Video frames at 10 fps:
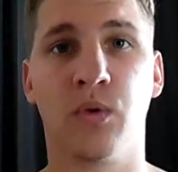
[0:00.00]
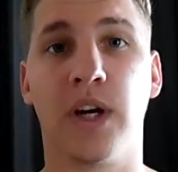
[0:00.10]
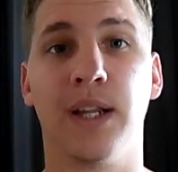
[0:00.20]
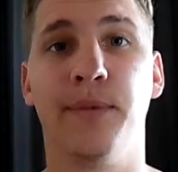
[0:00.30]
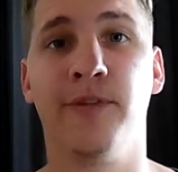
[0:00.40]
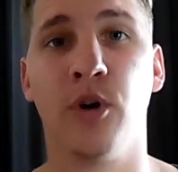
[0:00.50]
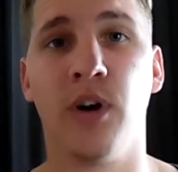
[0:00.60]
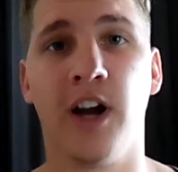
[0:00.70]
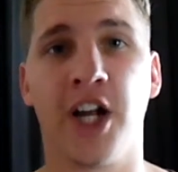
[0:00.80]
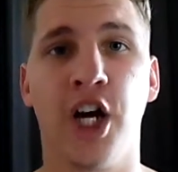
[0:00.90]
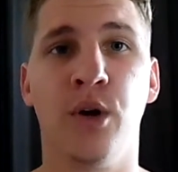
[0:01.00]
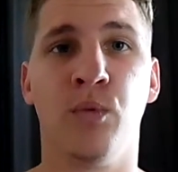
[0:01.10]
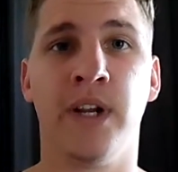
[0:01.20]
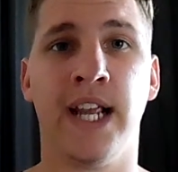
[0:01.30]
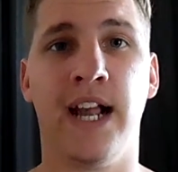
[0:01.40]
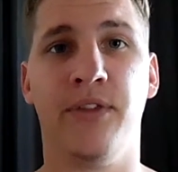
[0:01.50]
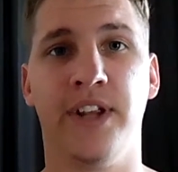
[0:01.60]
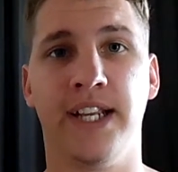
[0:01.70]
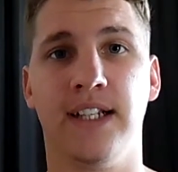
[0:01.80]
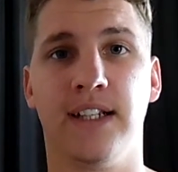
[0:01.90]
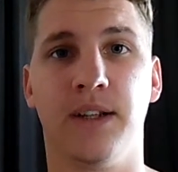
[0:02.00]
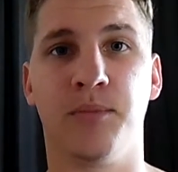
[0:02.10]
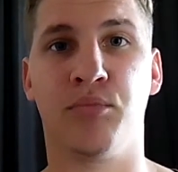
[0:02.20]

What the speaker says: Quickly before I go, we had the